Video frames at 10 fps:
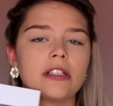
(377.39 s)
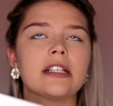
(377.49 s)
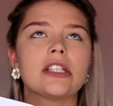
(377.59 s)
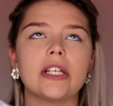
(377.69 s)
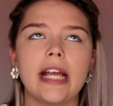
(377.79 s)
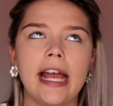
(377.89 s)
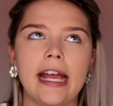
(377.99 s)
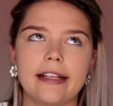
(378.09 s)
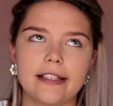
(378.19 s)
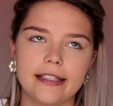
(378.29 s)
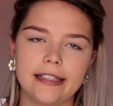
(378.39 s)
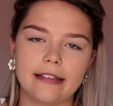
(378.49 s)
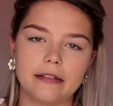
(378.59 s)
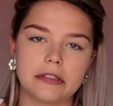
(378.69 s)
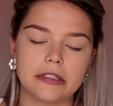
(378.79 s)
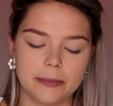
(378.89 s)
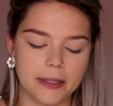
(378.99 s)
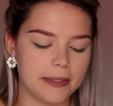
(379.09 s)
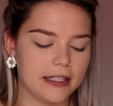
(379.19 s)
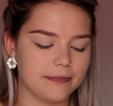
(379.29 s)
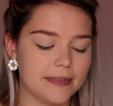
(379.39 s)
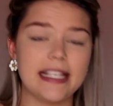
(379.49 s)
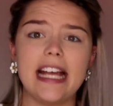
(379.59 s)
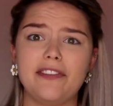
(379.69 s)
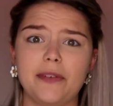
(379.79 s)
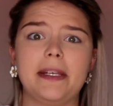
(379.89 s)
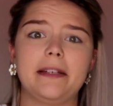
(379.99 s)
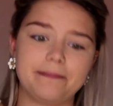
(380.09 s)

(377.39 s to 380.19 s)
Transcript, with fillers: It's okay, it's not the end of the world, but I mean, sad for me.